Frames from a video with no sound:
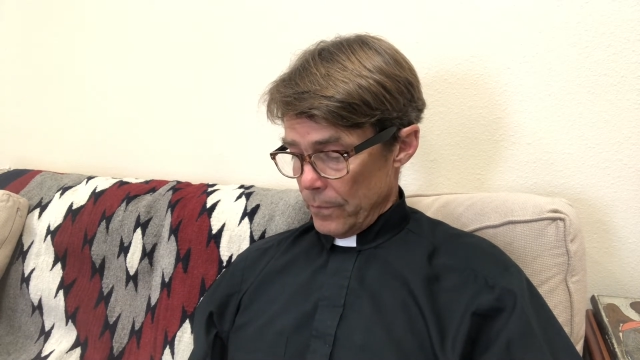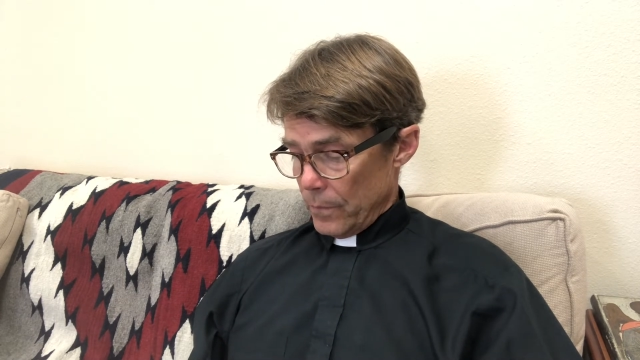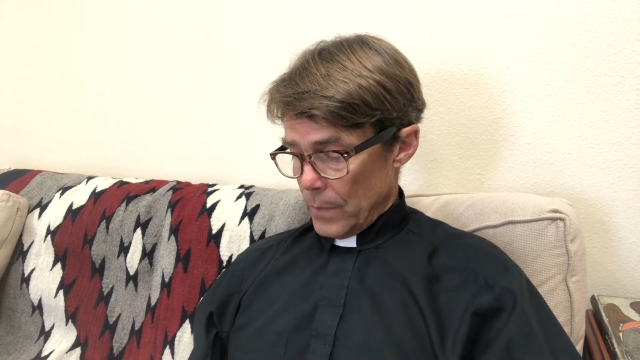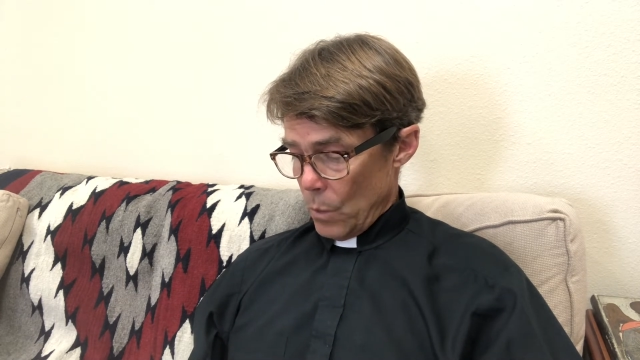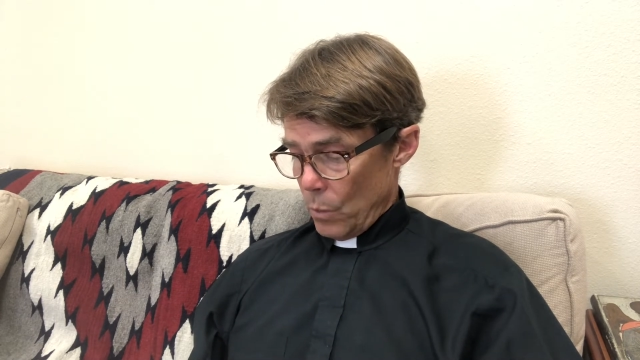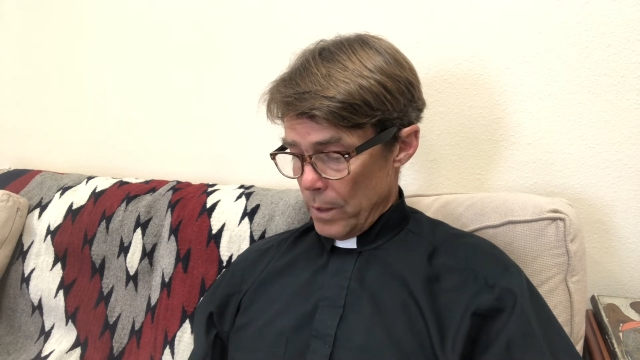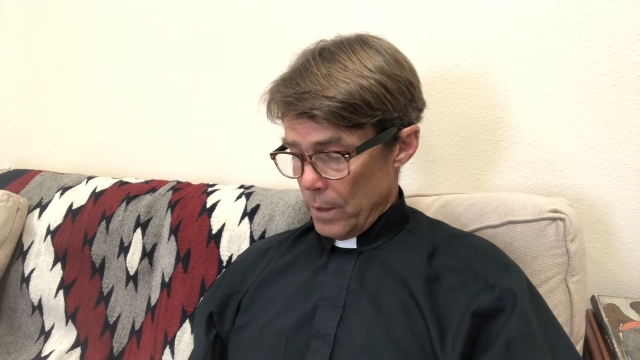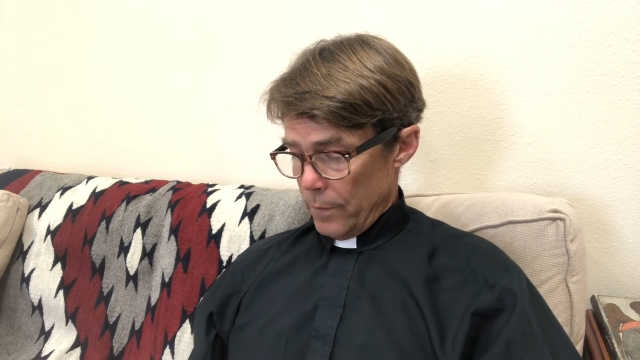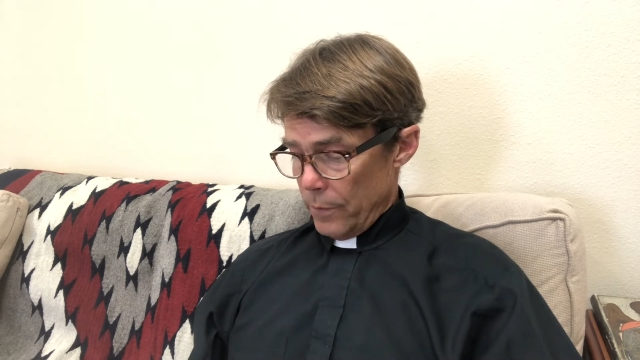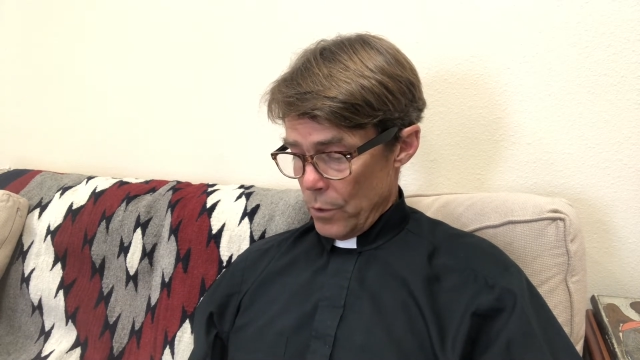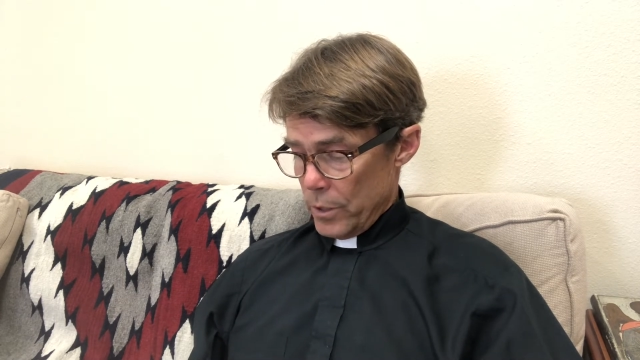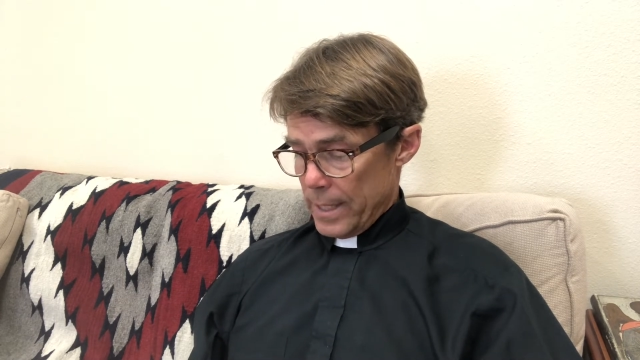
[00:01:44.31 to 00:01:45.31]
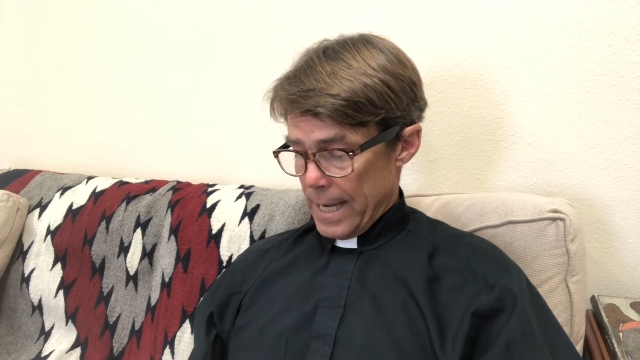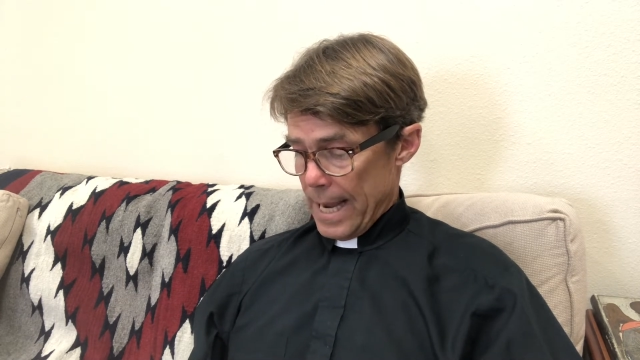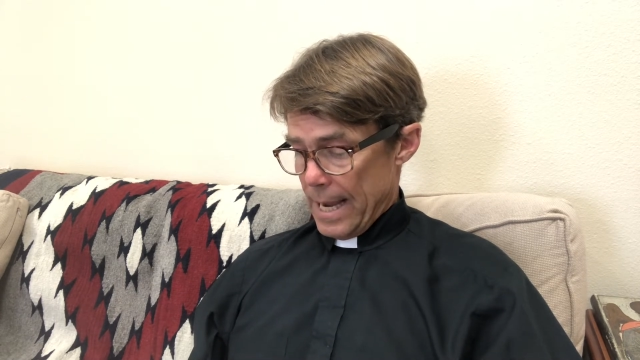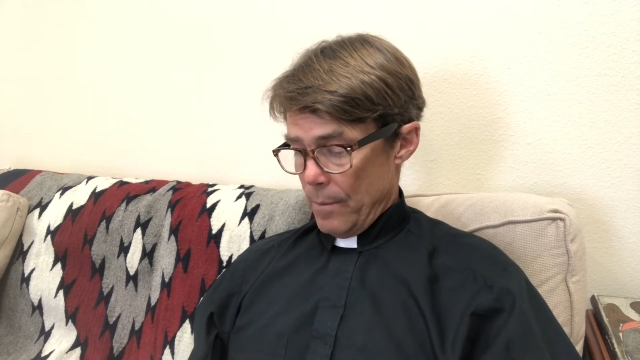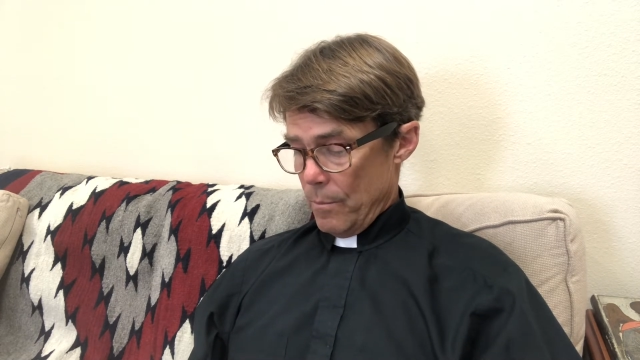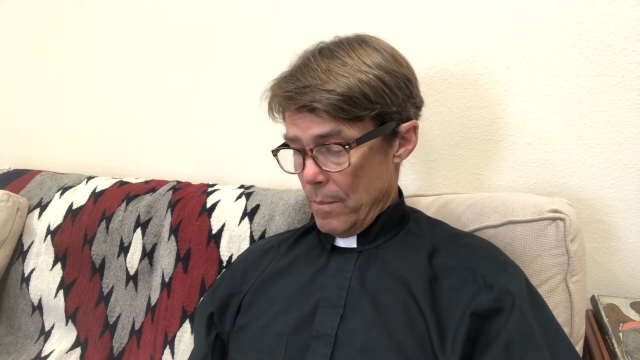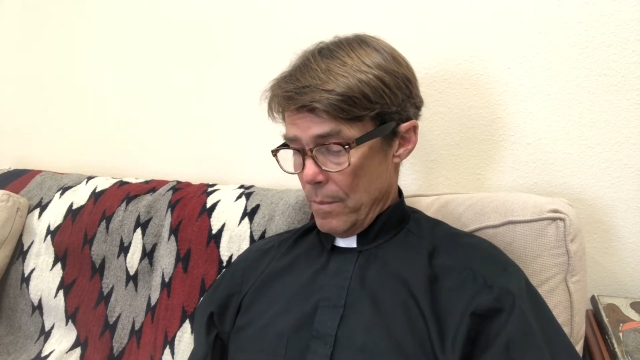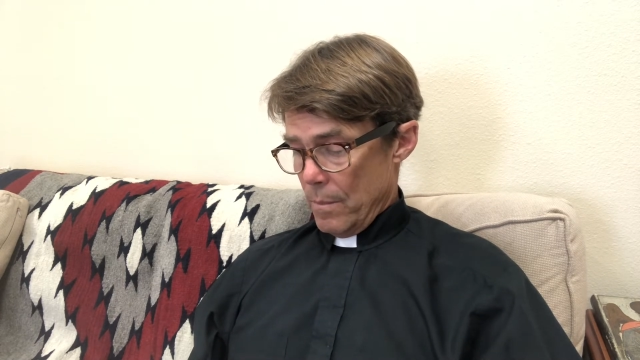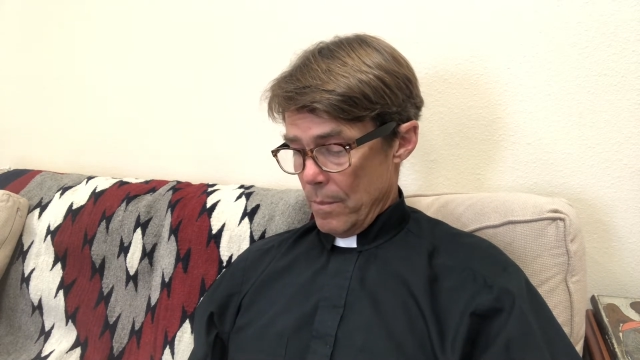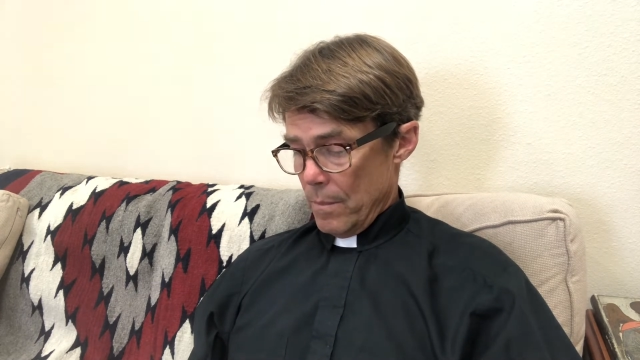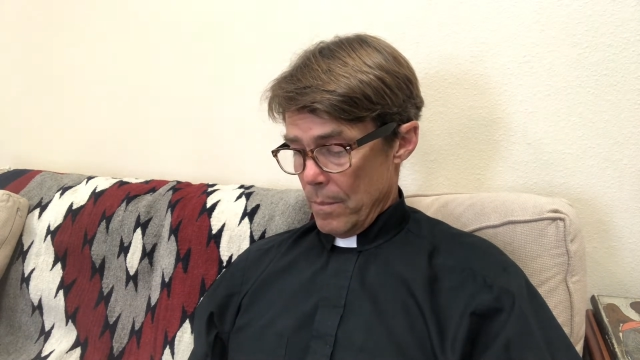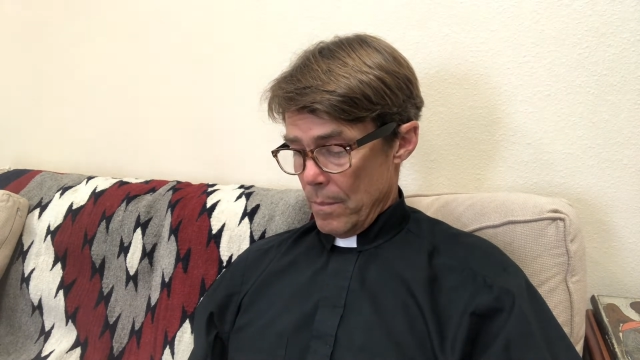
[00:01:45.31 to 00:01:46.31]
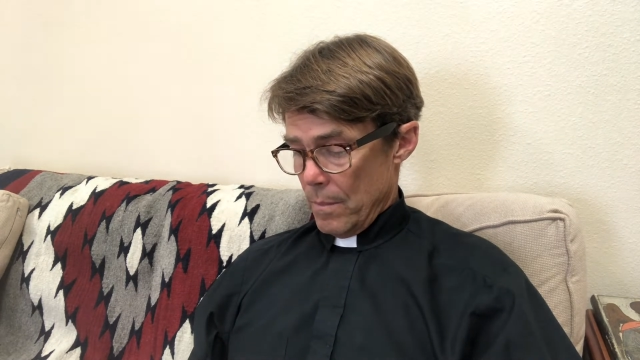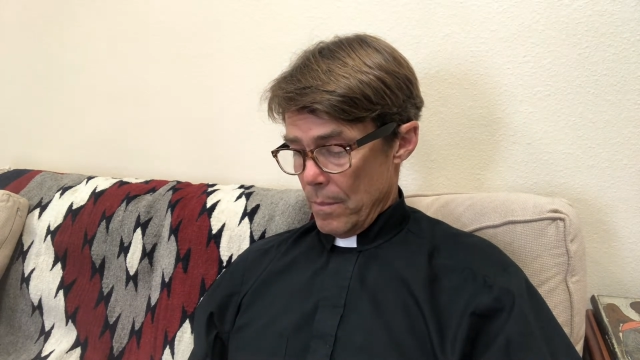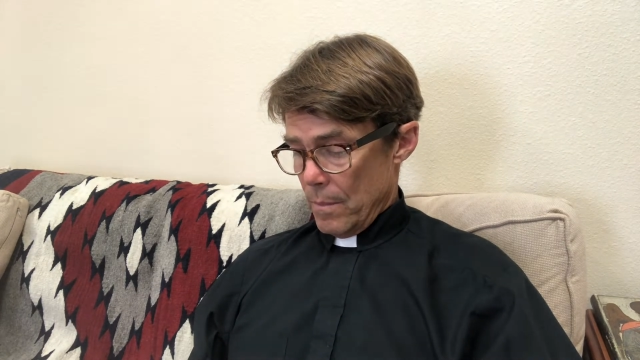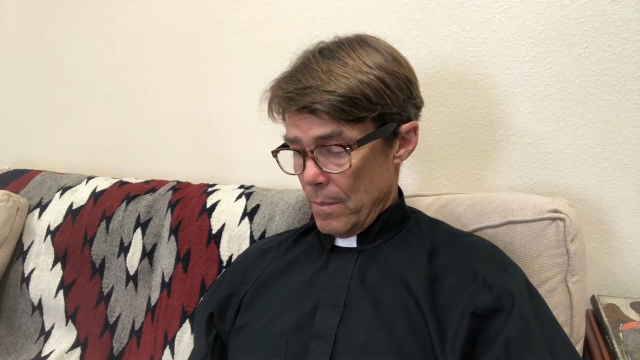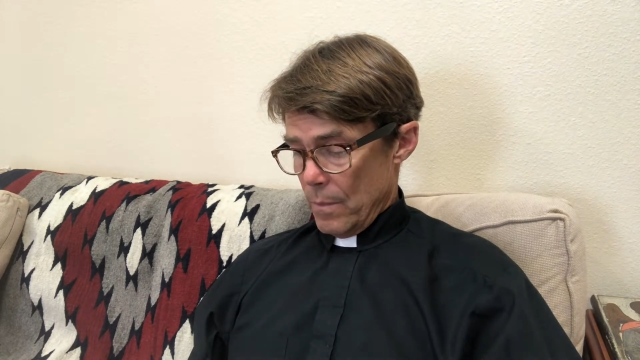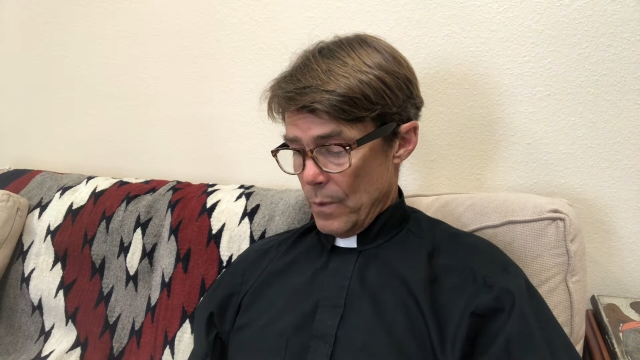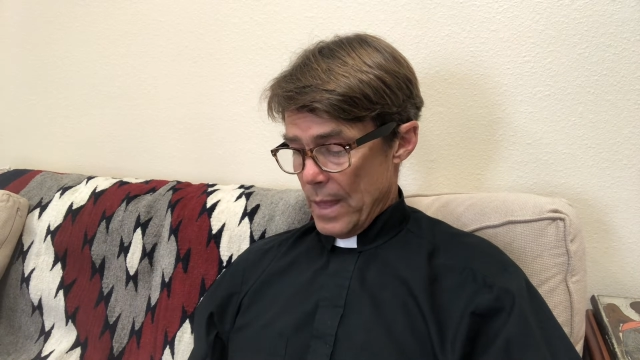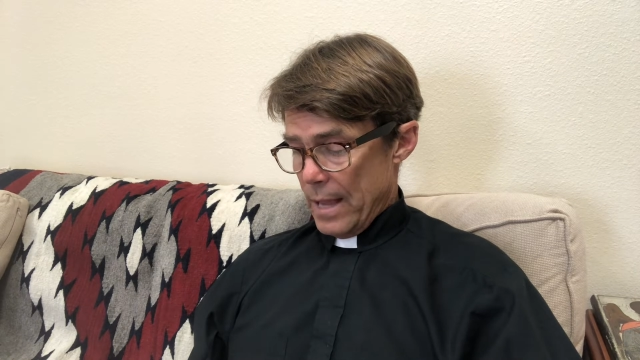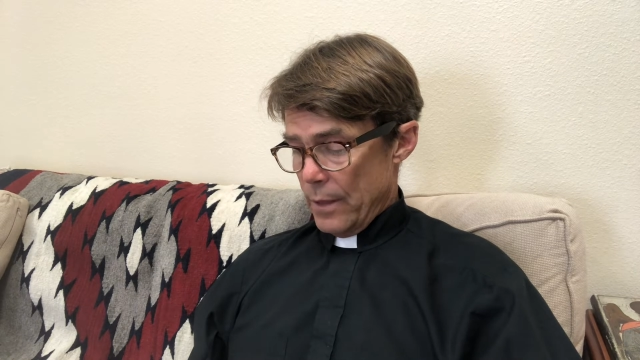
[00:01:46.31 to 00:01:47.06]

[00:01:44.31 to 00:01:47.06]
Now when the first came, they